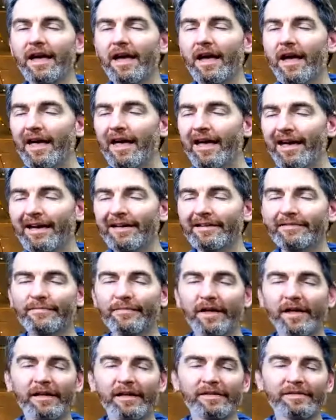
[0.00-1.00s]
It
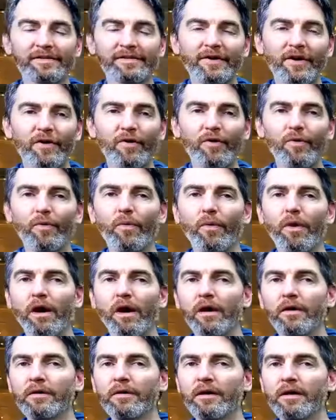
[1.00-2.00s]
means no
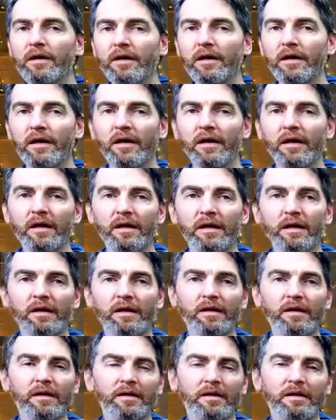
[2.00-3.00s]

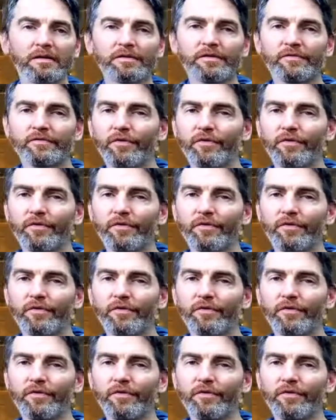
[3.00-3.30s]
worries